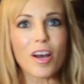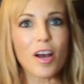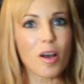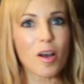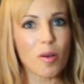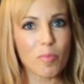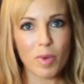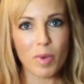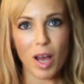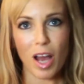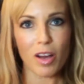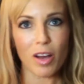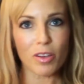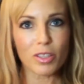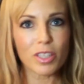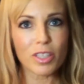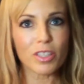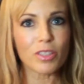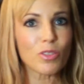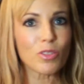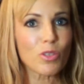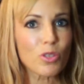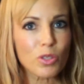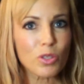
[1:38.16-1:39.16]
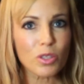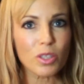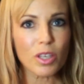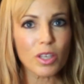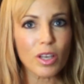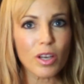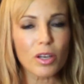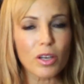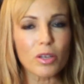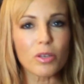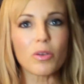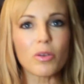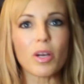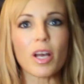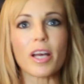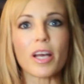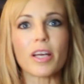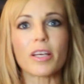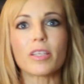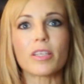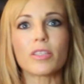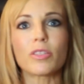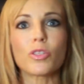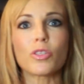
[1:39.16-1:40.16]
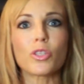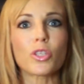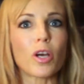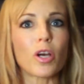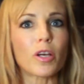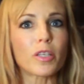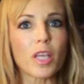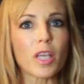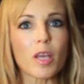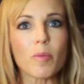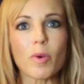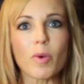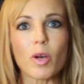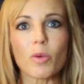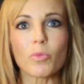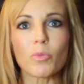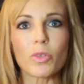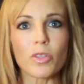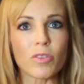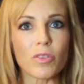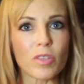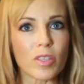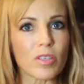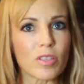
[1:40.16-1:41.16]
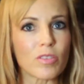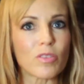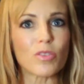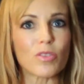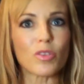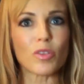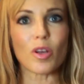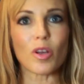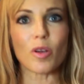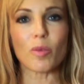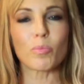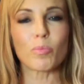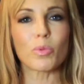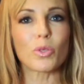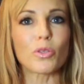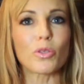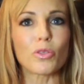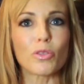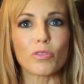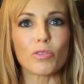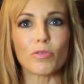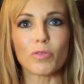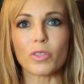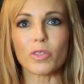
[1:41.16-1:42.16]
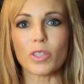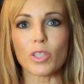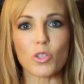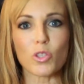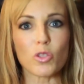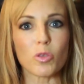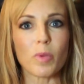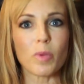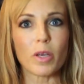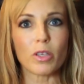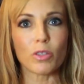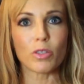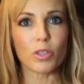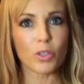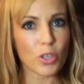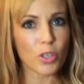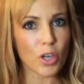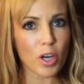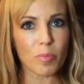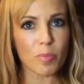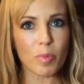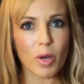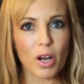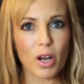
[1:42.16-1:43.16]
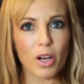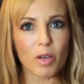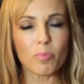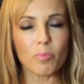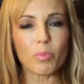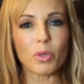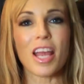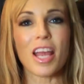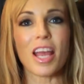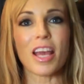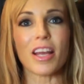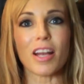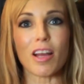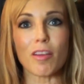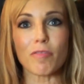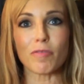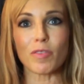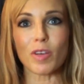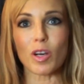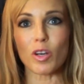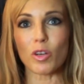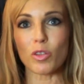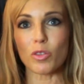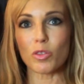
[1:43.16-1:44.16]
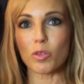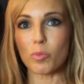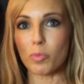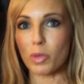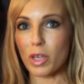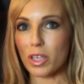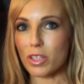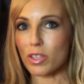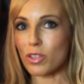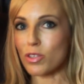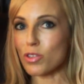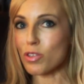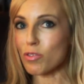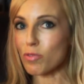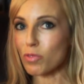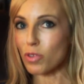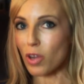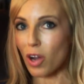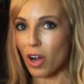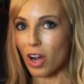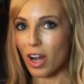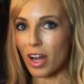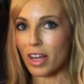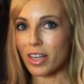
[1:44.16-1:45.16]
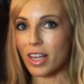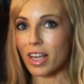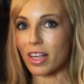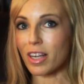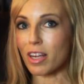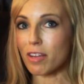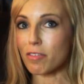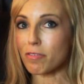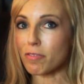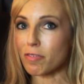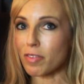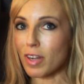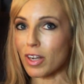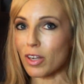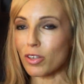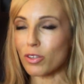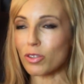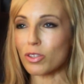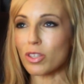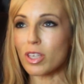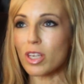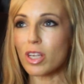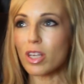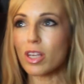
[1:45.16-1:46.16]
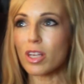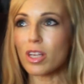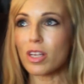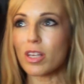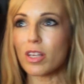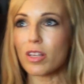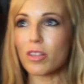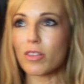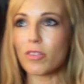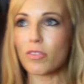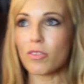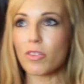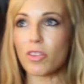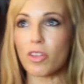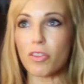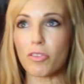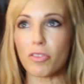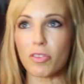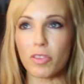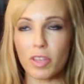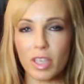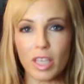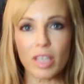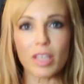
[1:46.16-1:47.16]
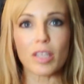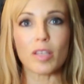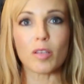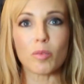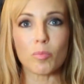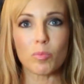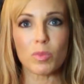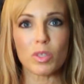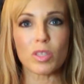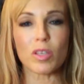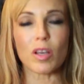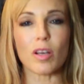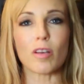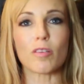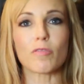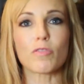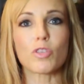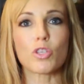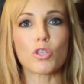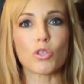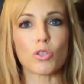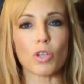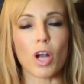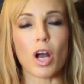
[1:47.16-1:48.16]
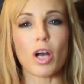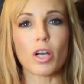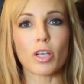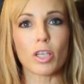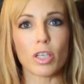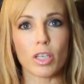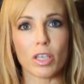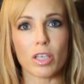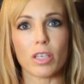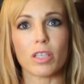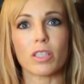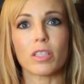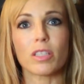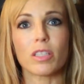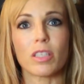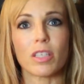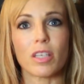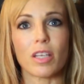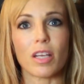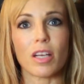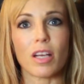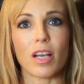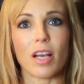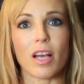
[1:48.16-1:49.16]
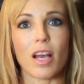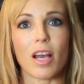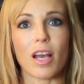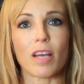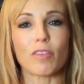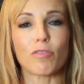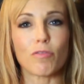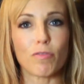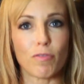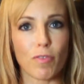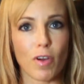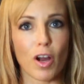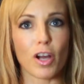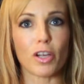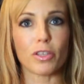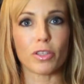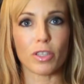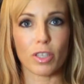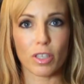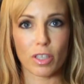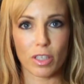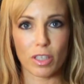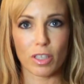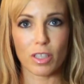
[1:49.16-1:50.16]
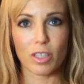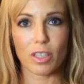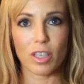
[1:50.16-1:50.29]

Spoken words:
out here in the studio, and Sean came up with this beautiful instrumental guitar part. And I felt the presence of God, and I felt the themes of stronger and farther.